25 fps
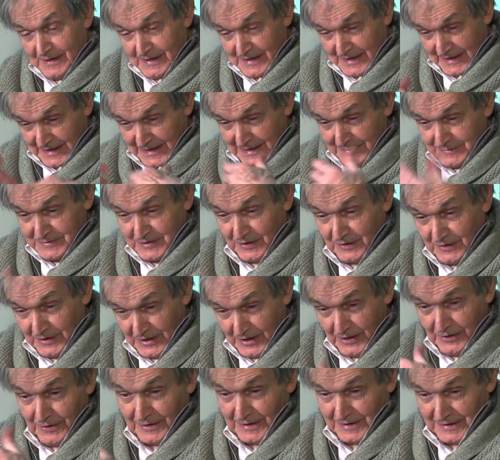it keeps on
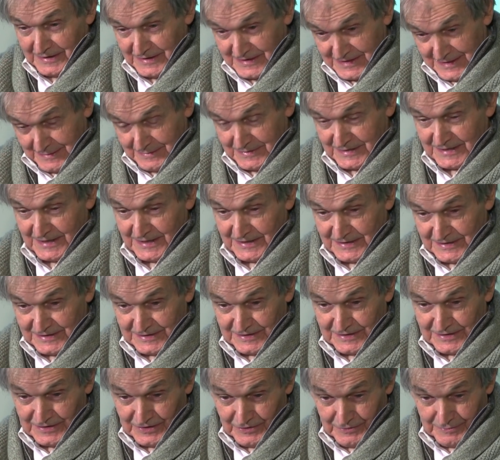going in some sense,
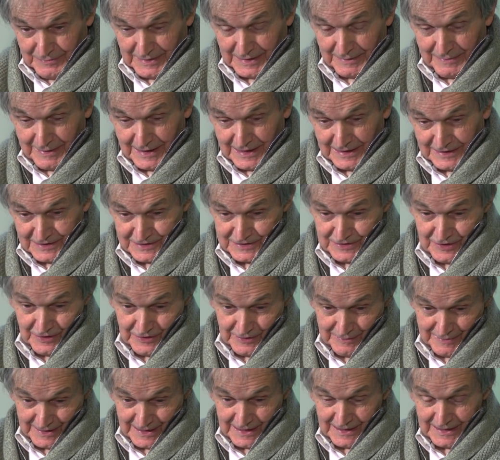and your Big Bang is not
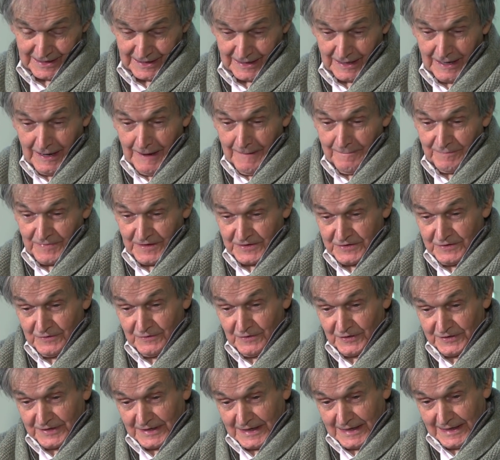the beginning, that you've
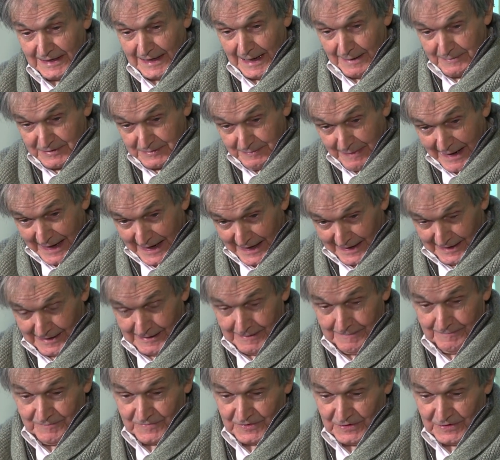got to collapse back.